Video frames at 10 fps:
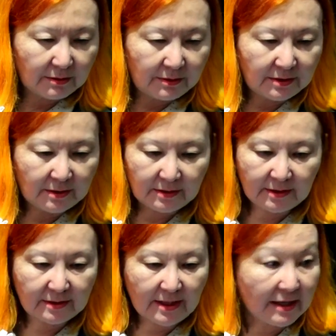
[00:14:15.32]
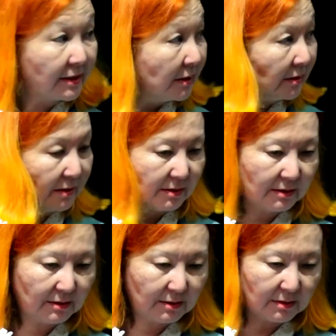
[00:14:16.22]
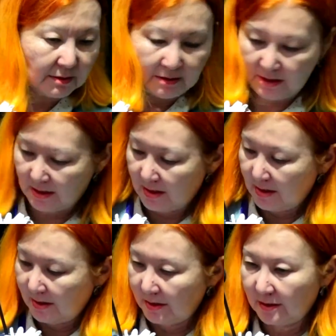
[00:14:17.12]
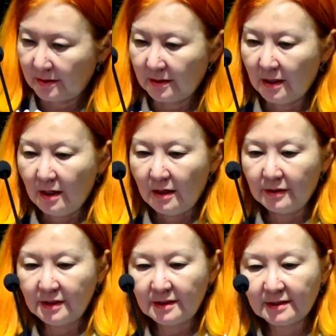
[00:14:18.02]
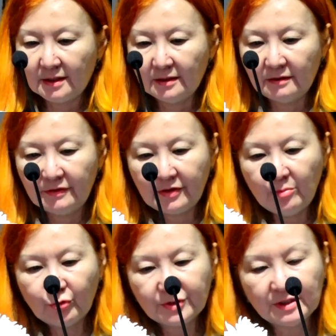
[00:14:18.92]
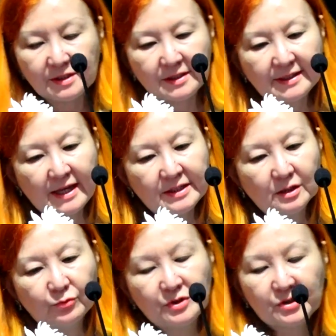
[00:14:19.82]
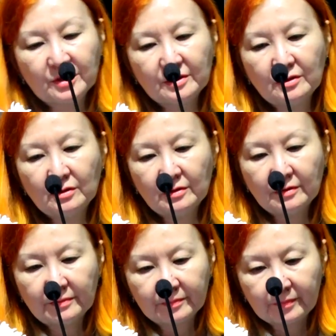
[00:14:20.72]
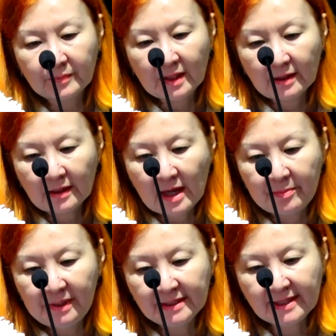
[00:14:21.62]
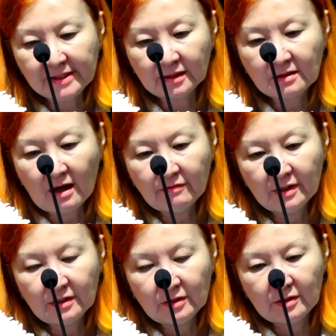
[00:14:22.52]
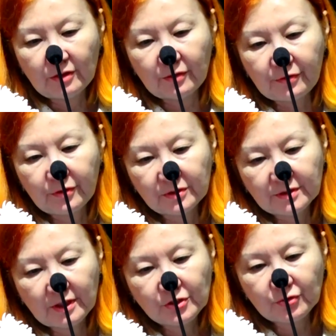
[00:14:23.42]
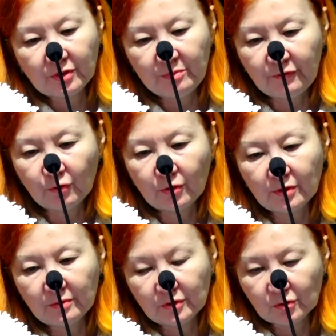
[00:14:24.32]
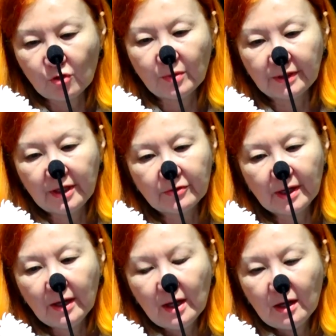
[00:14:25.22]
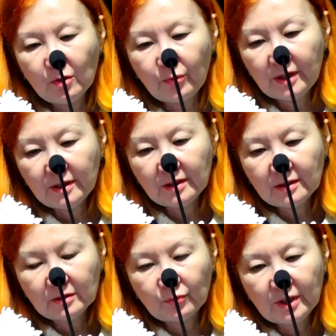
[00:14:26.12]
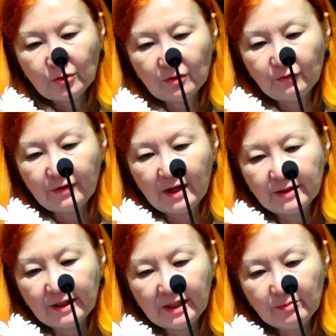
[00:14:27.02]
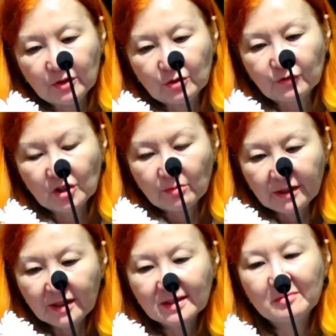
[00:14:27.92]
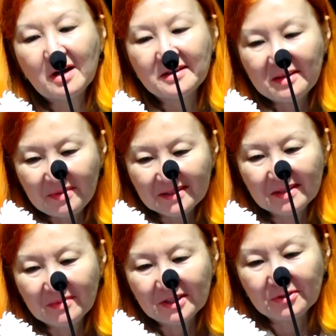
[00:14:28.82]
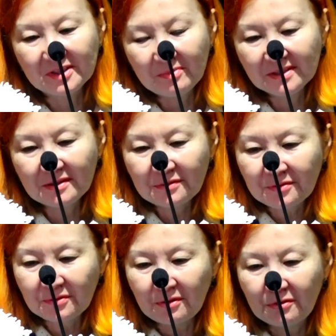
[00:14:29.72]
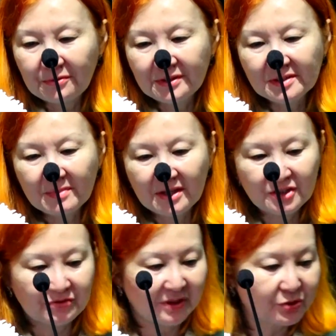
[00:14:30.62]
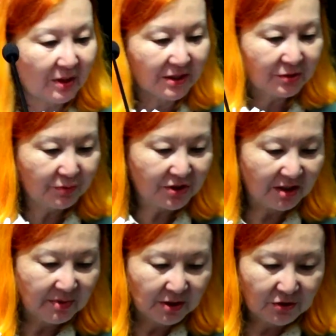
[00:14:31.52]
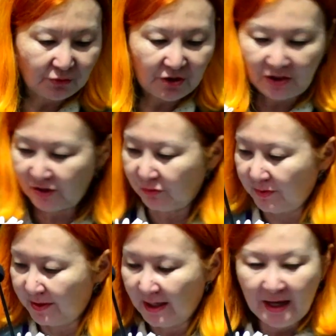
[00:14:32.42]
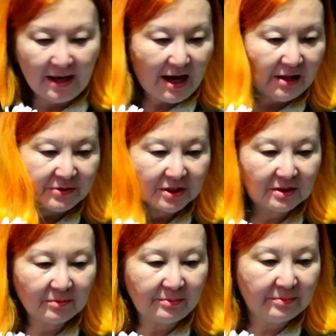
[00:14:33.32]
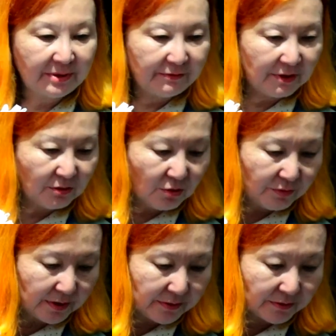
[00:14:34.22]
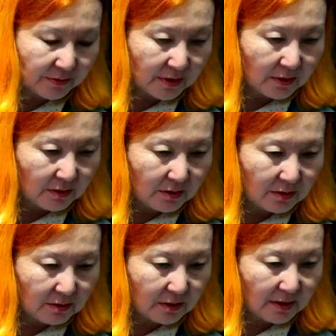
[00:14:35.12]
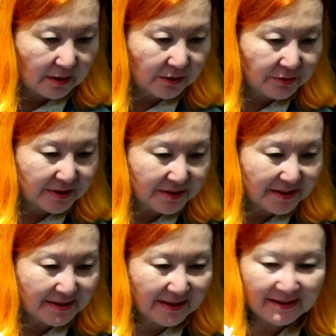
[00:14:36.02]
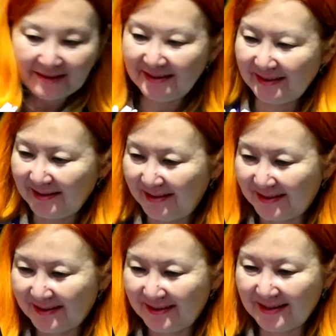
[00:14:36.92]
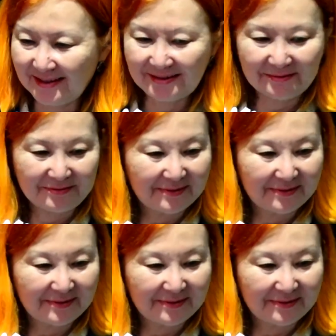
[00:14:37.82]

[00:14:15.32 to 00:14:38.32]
This is a saddle. Yes. This is a very important saddle, which applique saddle cover, 3rd century before Common Era, where you can find the elements of shamanism, animism, and totemism through all these magic rituals which had been associated with. I'll just briefly go through. I cannot understand. It's kind of,